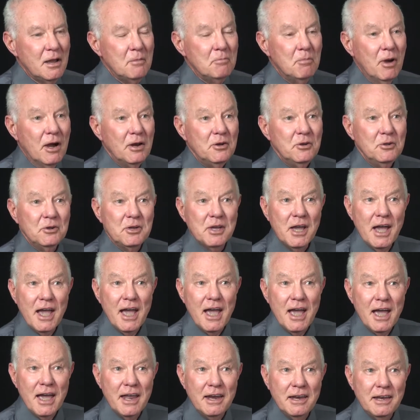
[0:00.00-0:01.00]
but you
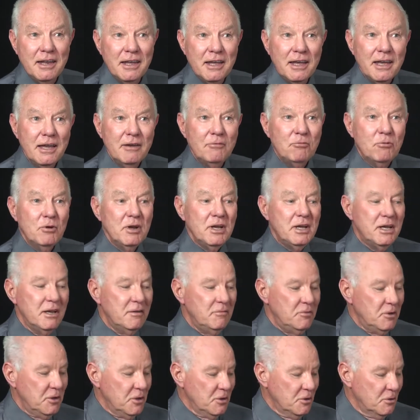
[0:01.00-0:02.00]
can if we
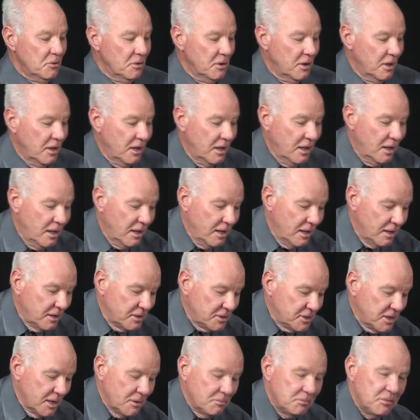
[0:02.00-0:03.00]
give you
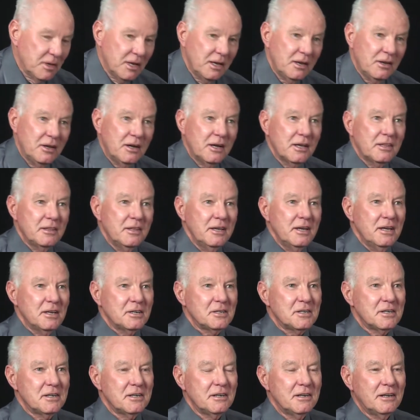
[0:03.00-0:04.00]
something like
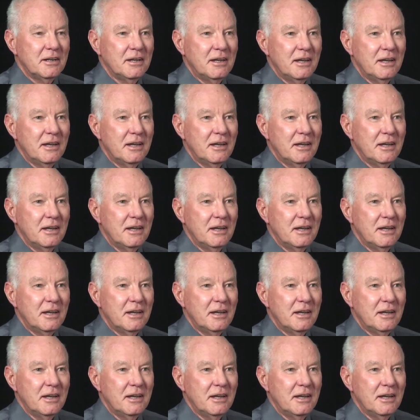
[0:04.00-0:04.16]
this.